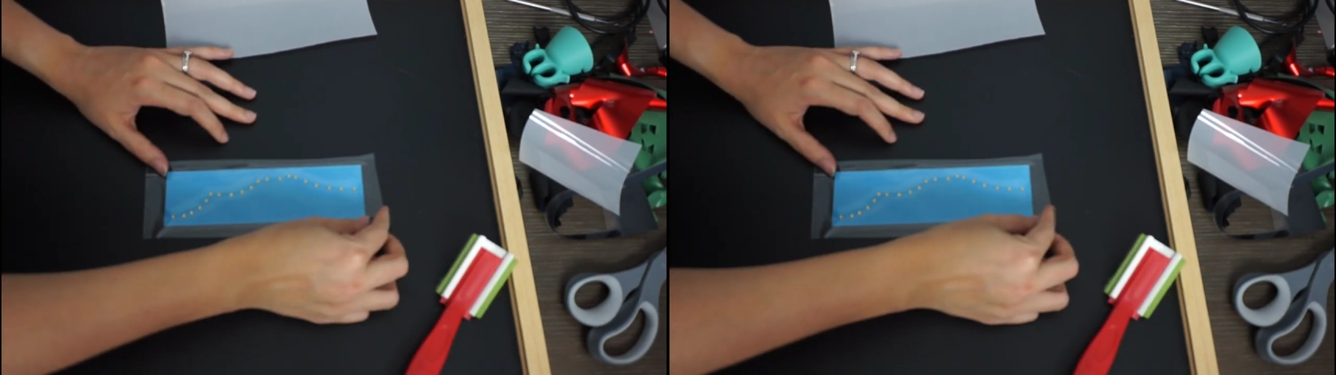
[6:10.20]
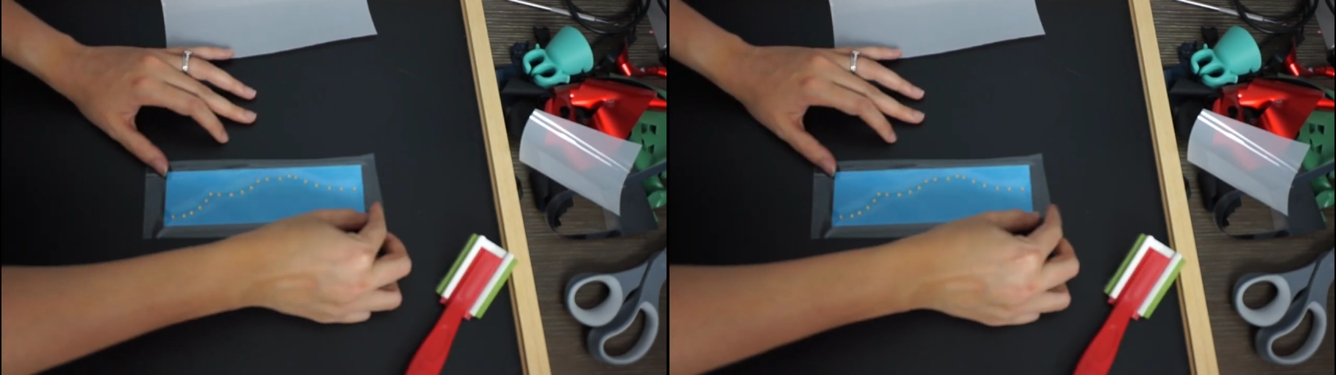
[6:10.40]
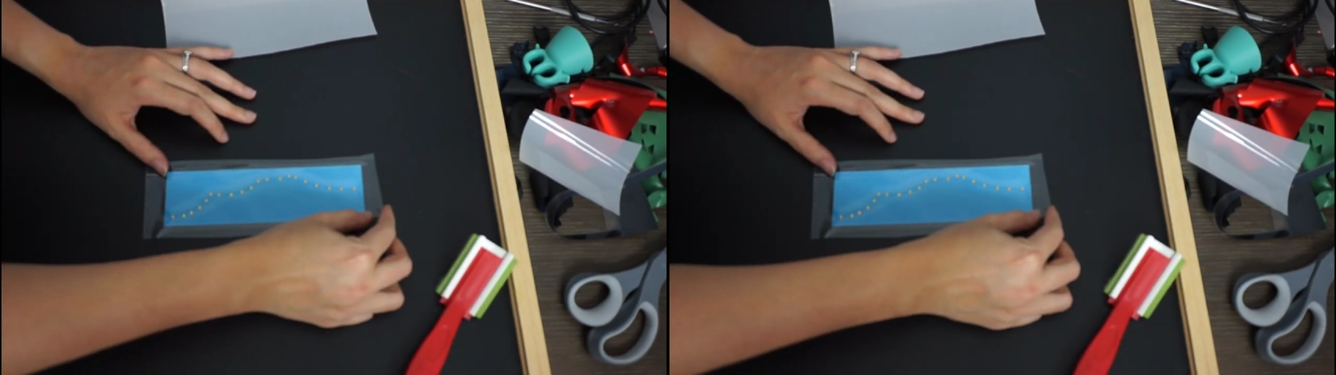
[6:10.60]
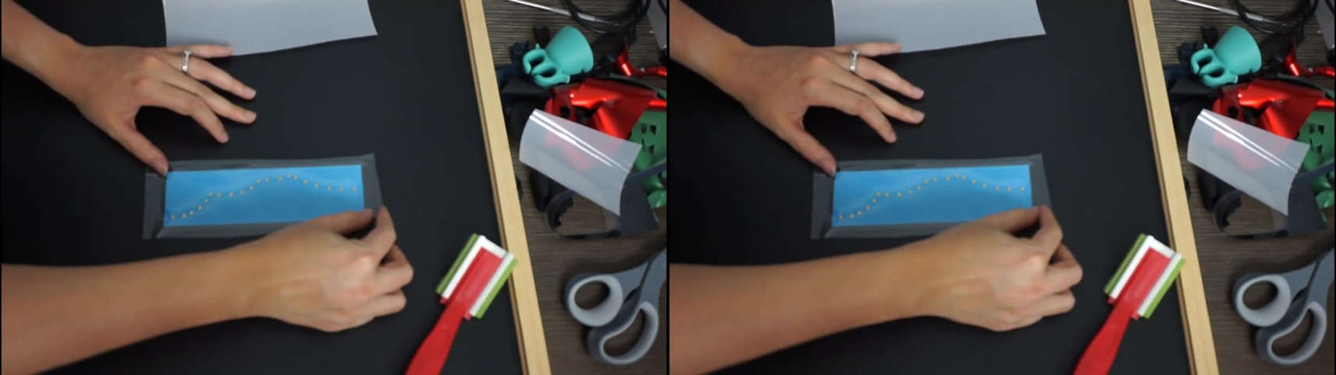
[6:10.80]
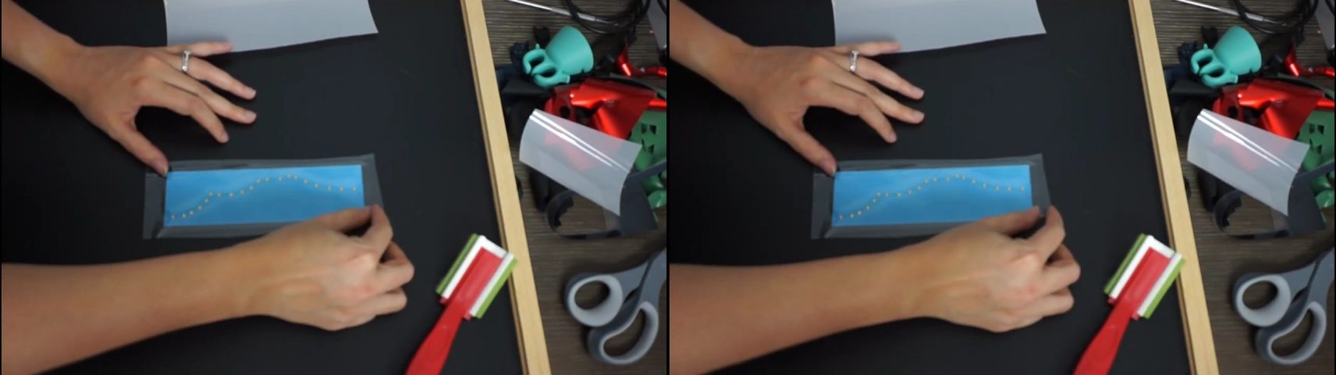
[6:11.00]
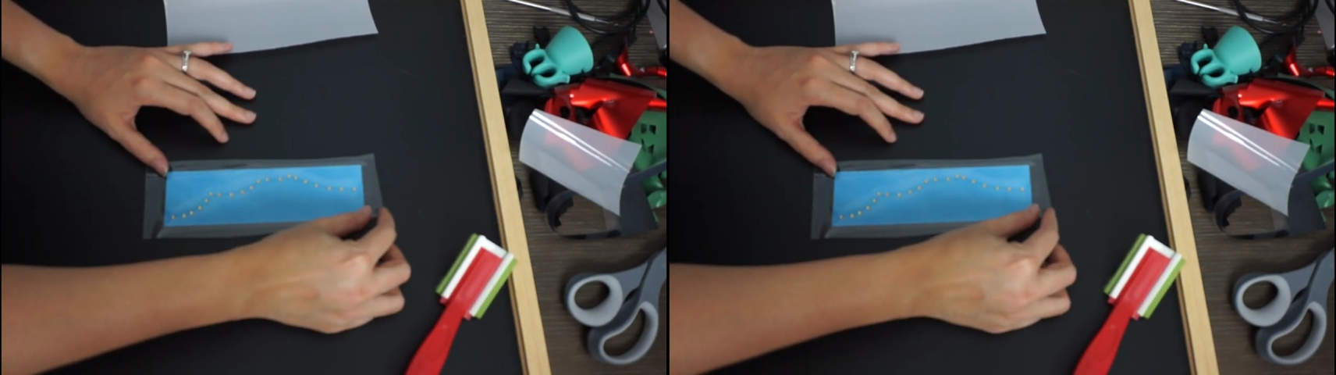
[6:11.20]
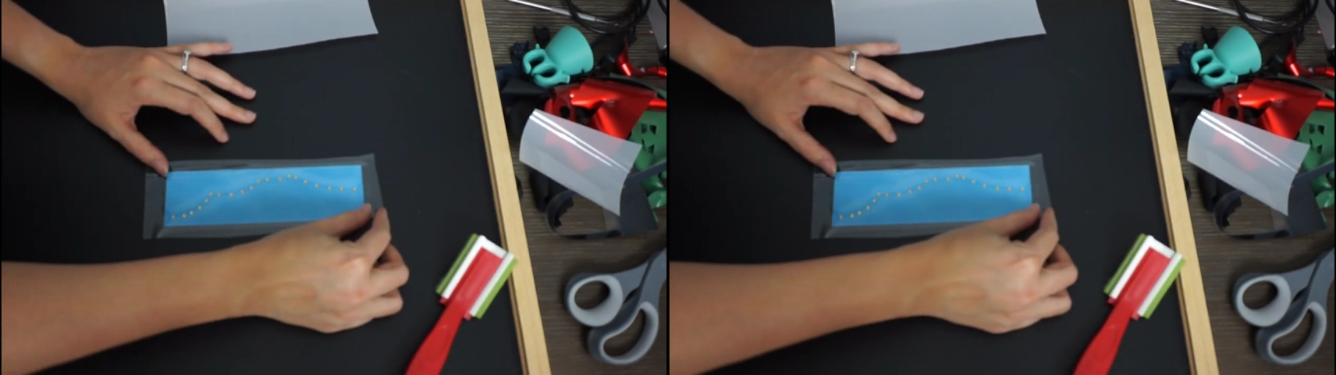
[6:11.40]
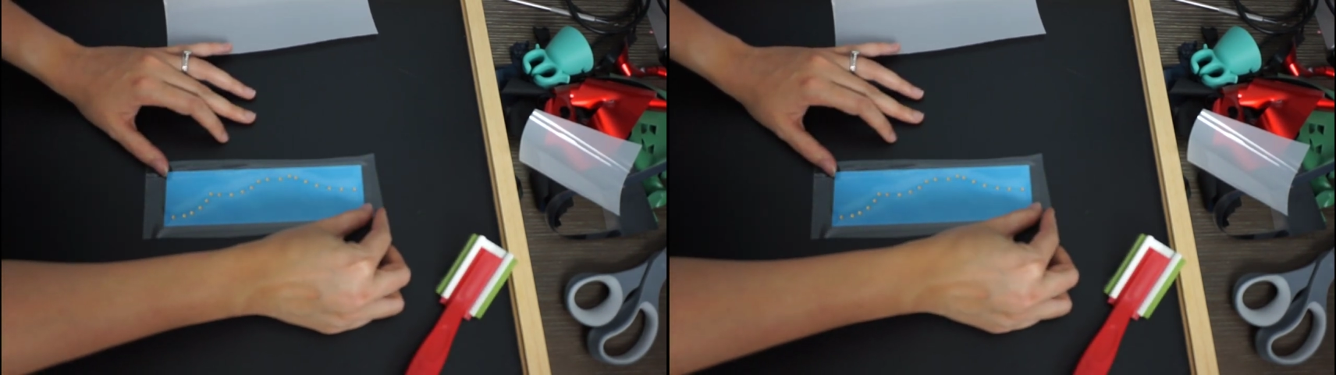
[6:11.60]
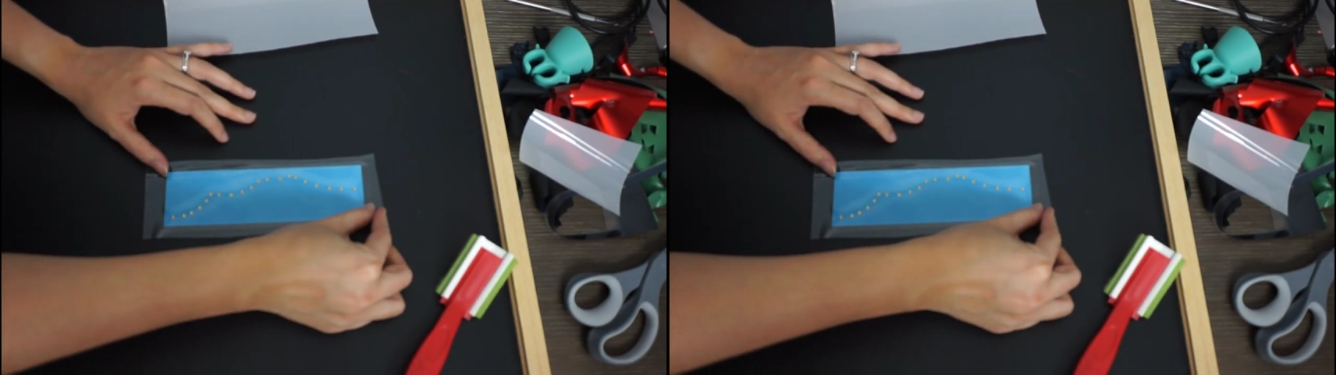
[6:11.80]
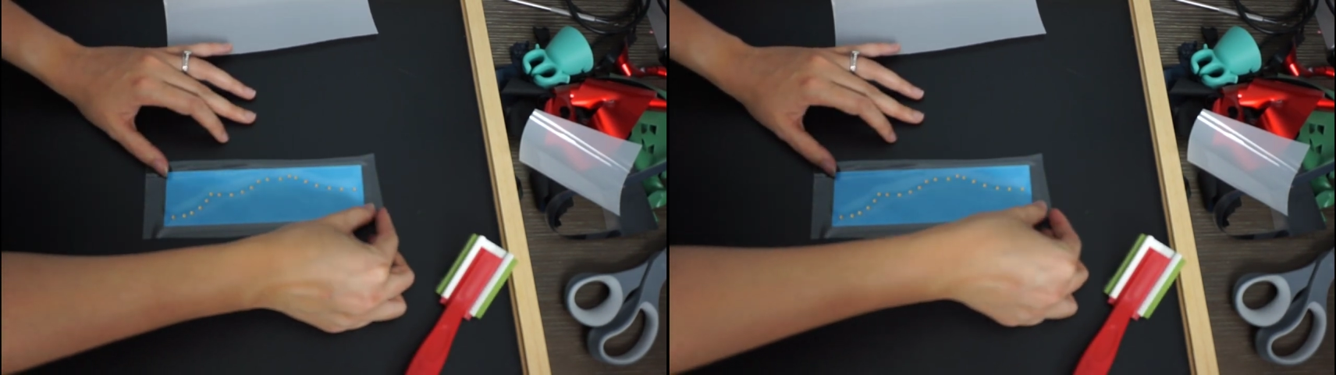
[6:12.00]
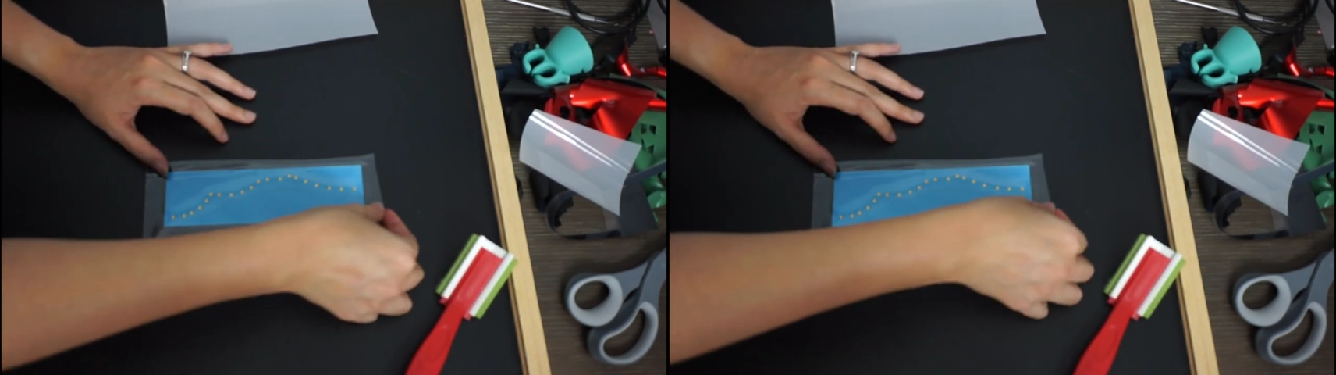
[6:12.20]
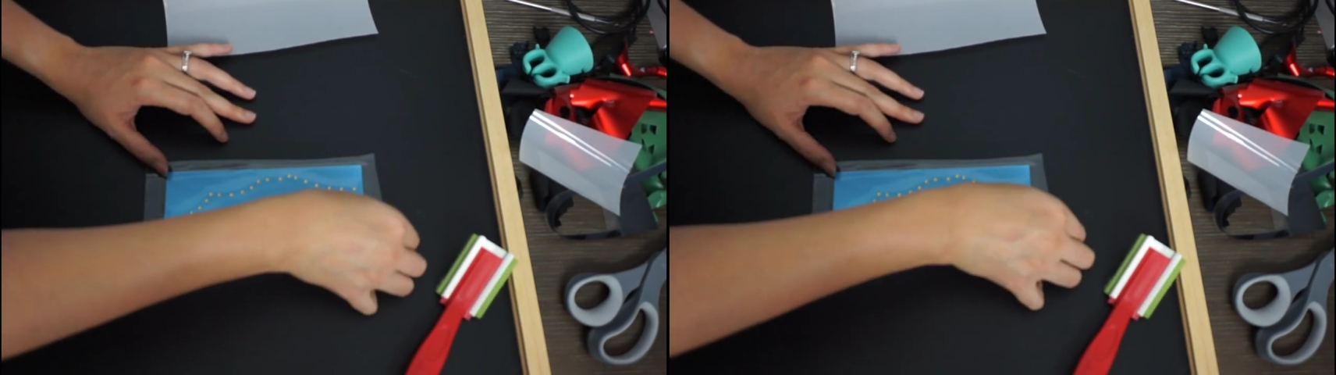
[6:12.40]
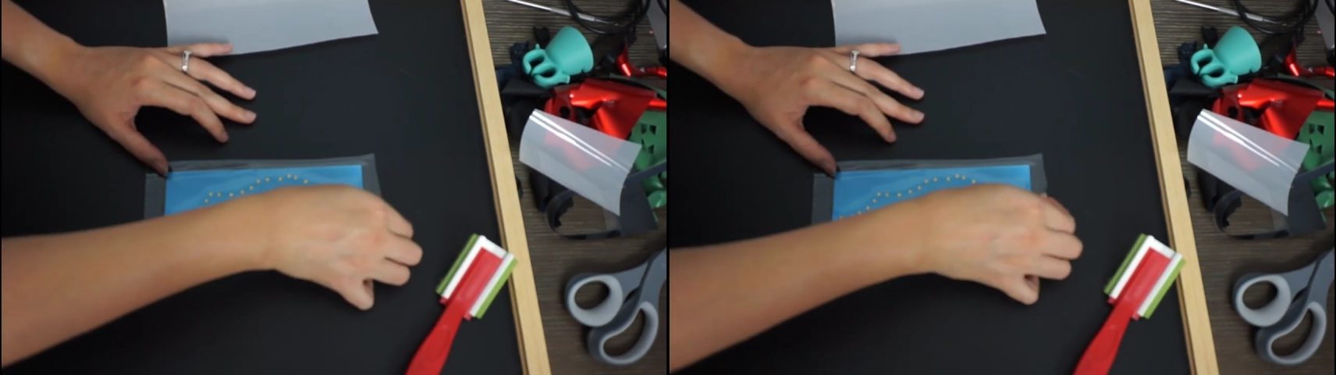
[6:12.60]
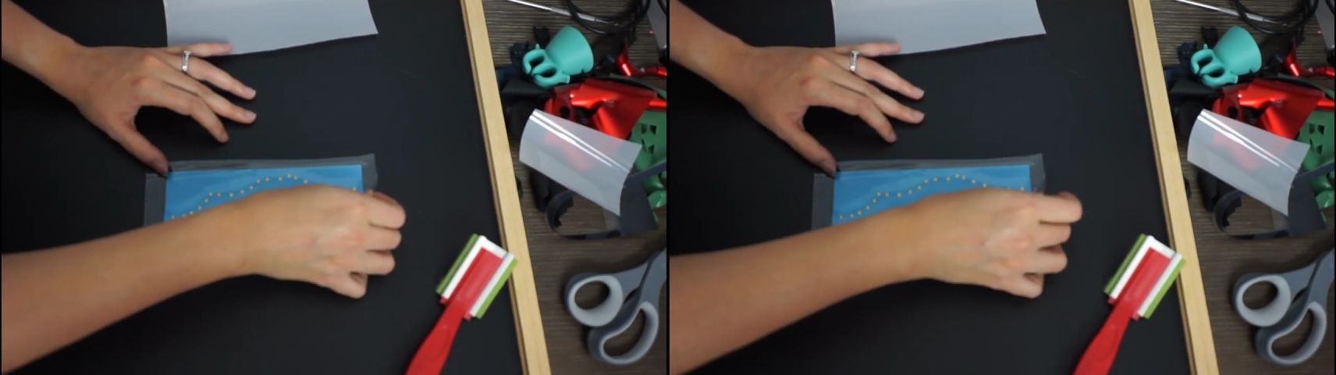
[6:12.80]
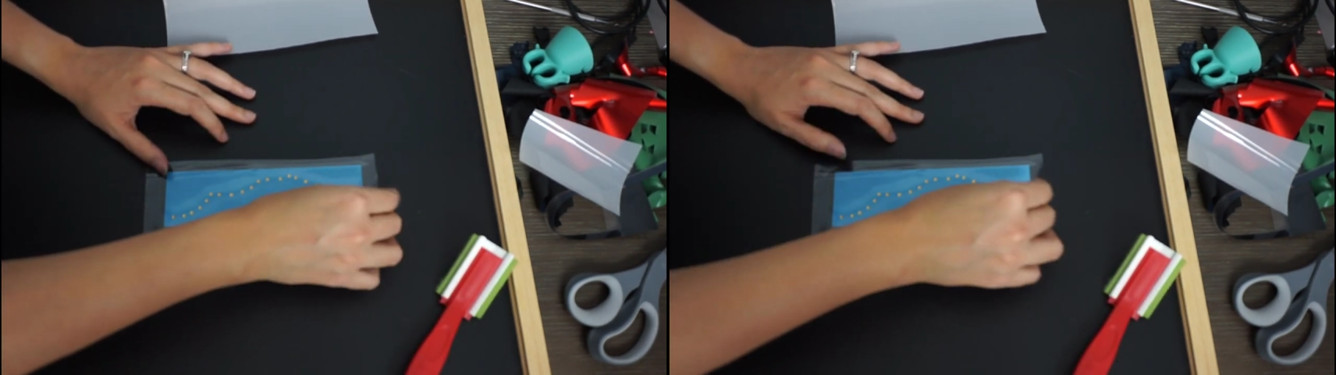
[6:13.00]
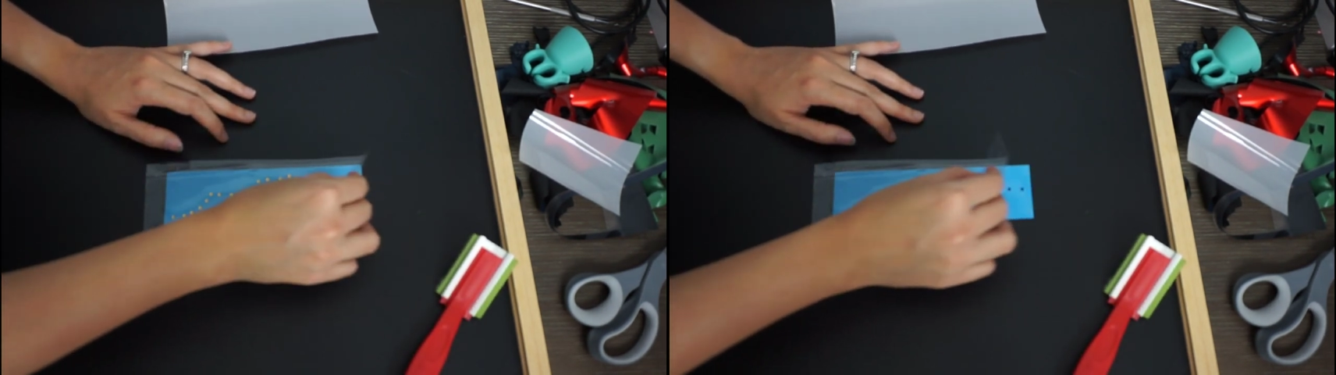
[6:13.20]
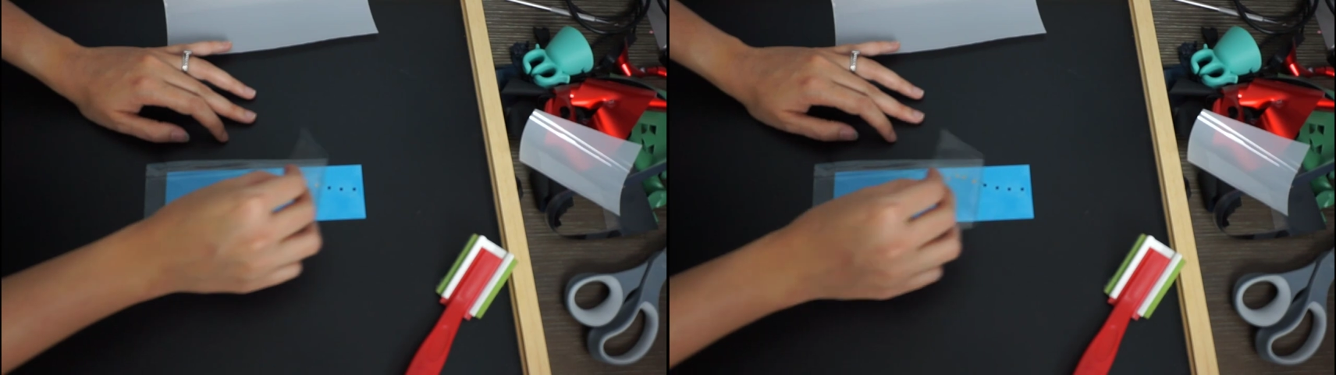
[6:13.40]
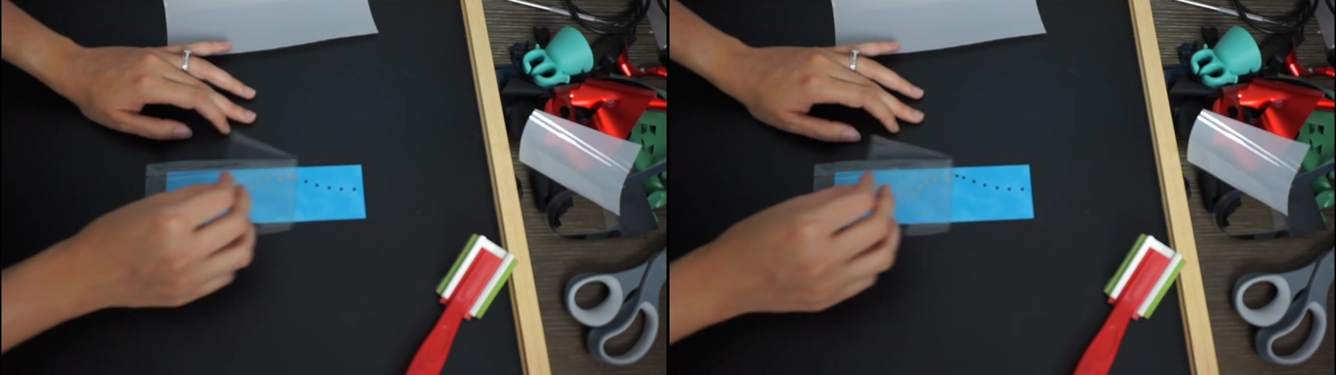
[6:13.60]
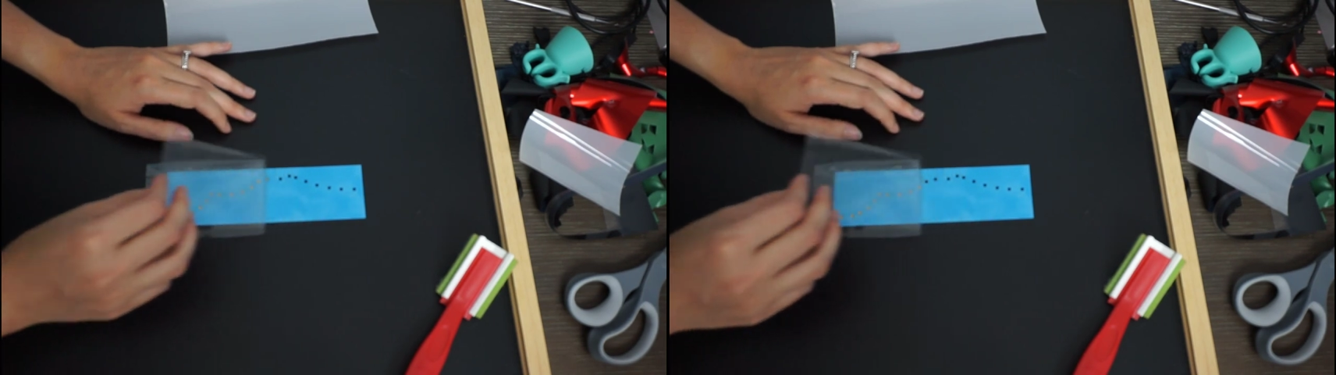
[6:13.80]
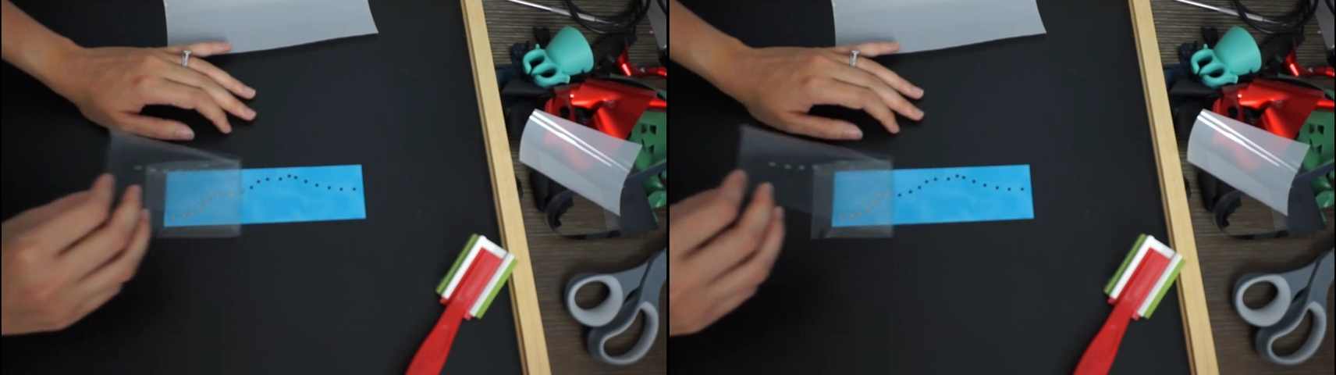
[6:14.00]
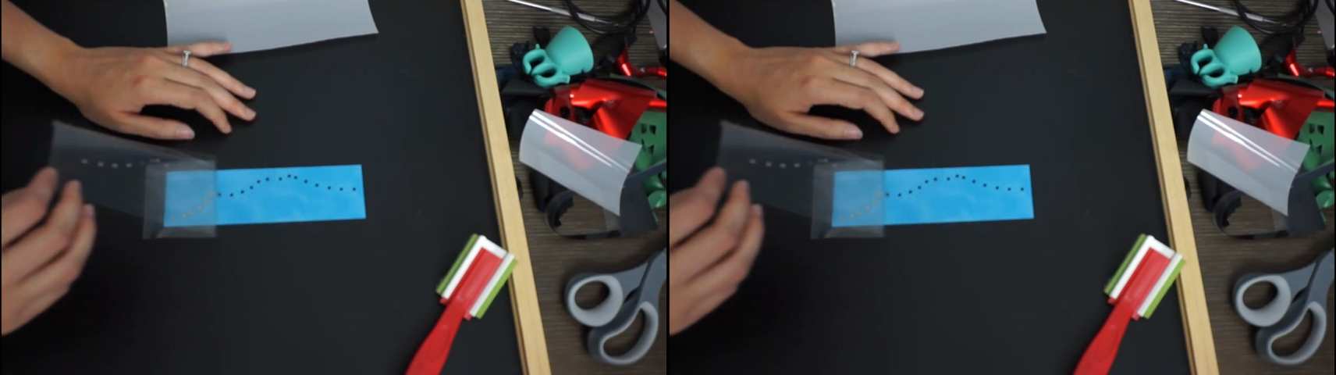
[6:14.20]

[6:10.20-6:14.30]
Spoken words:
[unreadable: no face in view]